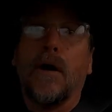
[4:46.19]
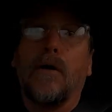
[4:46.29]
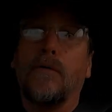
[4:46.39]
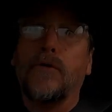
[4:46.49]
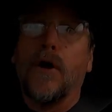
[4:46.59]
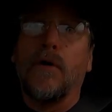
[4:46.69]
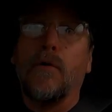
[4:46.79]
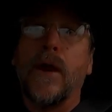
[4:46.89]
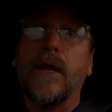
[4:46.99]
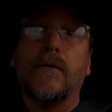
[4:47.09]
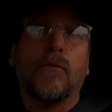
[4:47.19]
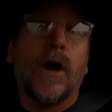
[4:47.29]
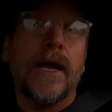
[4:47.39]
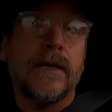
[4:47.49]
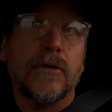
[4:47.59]
Oh no, wait,
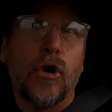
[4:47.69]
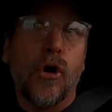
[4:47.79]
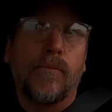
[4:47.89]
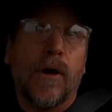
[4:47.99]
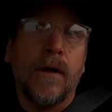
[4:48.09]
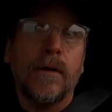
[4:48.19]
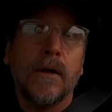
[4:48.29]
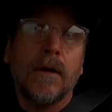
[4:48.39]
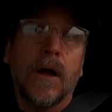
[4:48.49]
what? Cobra?